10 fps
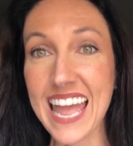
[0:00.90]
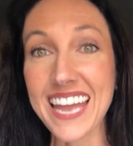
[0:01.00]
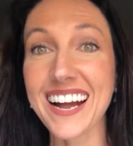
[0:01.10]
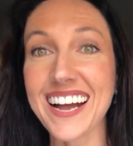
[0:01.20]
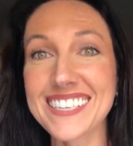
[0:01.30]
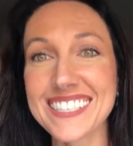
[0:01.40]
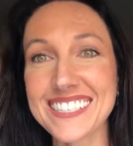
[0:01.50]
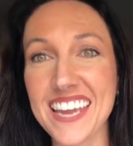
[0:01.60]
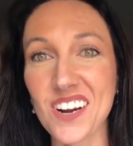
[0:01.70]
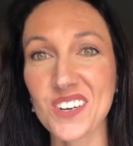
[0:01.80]
Hey guys,
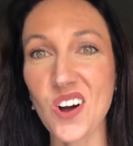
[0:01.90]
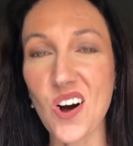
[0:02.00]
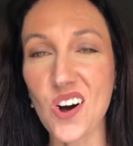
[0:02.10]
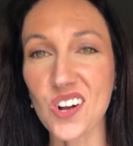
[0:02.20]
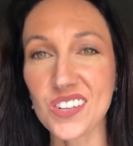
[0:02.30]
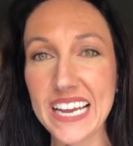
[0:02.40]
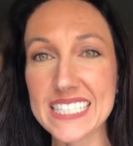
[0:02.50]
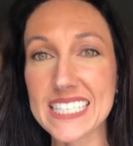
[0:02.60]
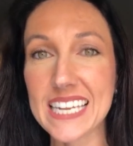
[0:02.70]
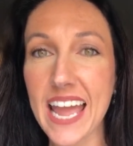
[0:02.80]
it's Karen Hall,
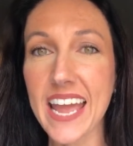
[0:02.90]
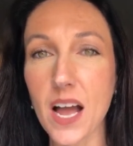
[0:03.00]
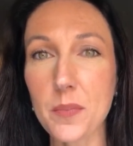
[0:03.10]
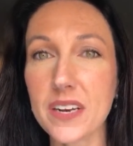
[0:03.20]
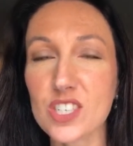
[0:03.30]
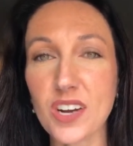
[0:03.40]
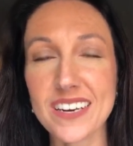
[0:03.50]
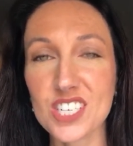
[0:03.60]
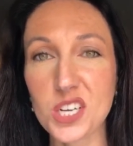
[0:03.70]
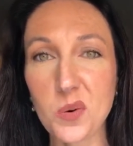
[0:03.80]
and today I'm going to try
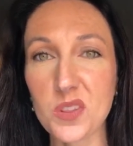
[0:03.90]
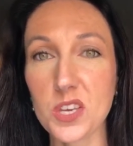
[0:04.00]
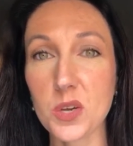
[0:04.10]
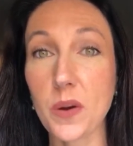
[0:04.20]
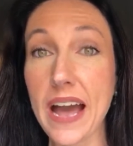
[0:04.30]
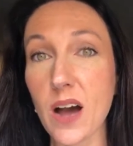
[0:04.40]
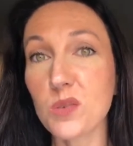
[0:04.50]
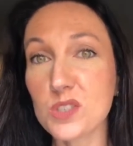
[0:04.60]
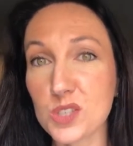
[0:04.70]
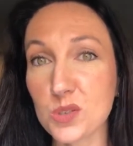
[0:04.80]
to share with you
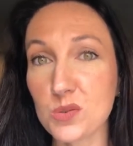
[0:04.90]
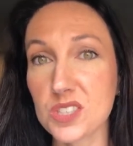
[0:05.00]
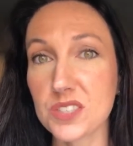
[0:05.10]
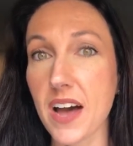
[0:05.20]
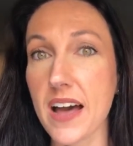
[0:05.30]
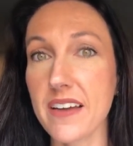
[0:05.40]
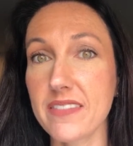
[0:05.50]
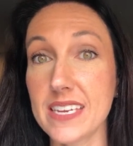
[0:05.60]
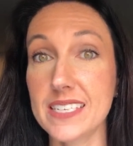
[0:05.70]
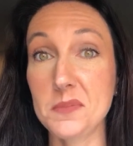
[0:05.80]
how to
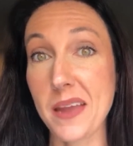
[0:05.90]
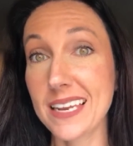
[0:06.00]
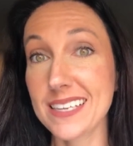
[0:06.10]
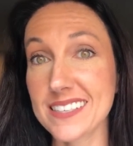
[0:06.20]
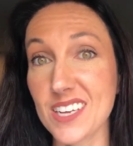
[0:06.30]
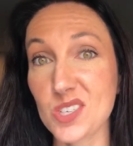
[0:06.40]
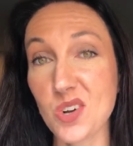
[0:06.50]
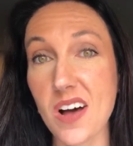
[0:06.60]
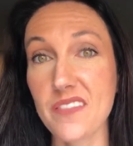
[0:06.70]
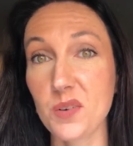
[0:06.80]
survive the demanding
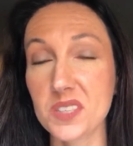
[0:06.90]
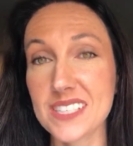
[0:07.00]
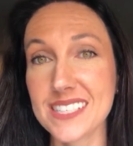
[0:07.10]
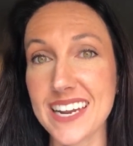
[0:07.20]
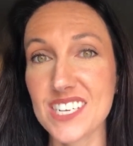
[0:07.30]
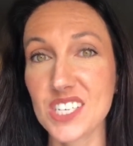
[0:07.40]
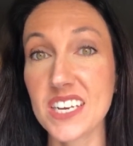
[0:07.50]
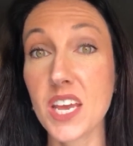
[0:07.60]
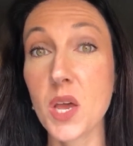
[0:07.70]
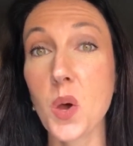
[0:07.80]
schedule of a real estate
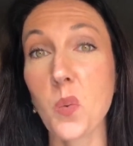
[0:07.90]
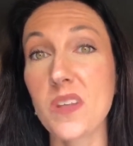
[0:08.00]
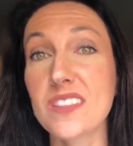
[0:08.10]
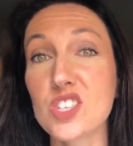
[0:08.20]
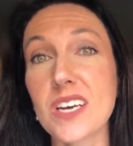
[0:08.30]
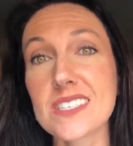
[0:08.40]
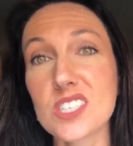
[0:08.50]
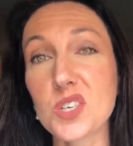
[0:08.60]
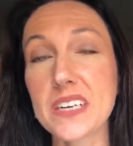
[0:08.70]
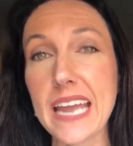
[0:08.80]
agent with
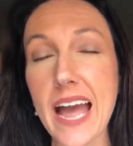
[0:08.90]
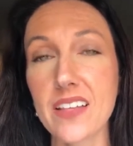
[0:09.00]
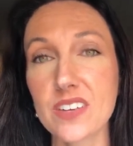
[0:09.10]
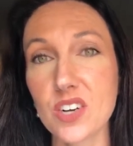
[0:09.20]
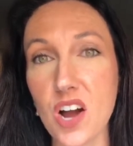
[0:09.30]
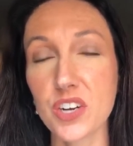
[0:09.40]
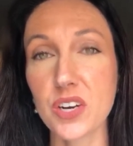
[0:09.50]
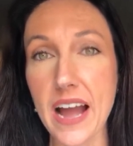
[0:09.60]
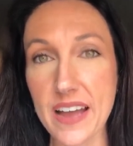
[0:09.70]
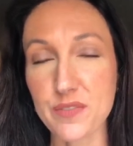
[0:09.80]
just your calendar on
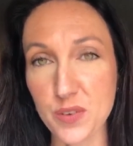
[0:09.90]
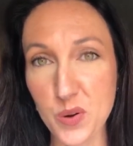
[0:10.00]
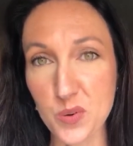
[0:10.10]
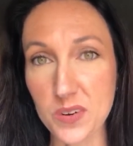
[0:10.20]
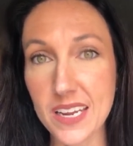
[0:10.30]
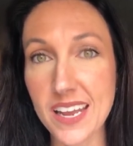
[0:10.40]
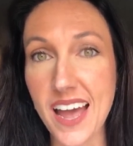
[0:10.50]
your iPhone.